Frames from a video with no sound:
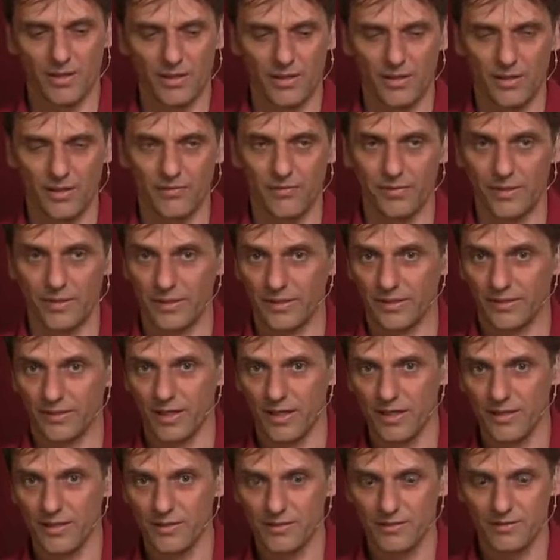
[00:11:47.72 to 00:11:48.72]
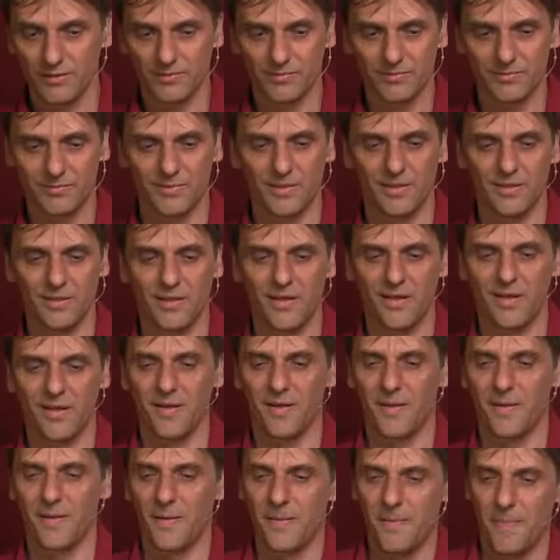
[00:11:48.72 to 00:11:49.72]
every night.
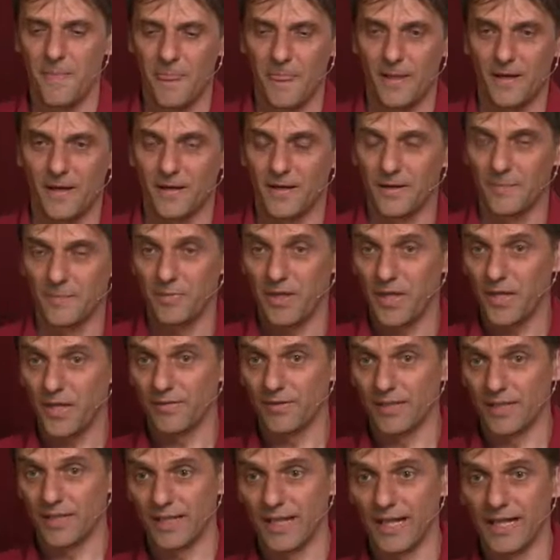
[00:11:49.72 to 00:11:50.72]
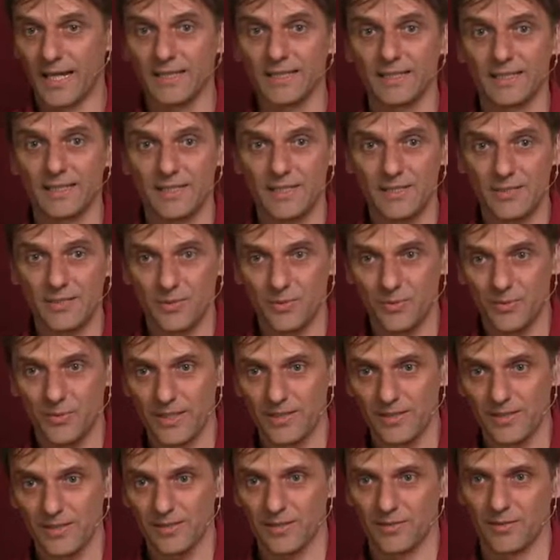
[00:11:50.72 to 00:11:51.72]
Uh, even land needs to
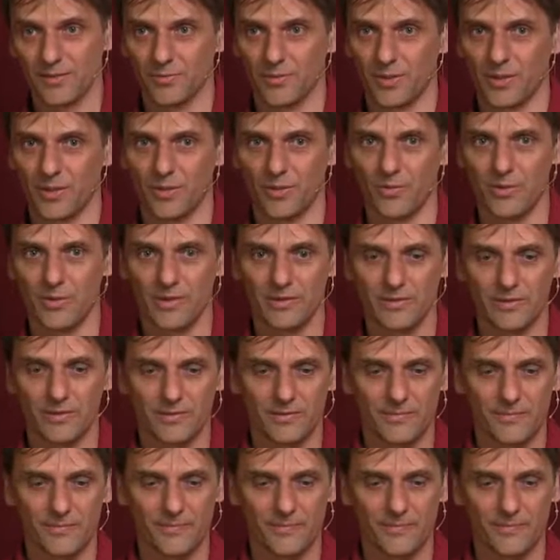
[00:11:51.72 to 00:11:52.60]
rest, we know it,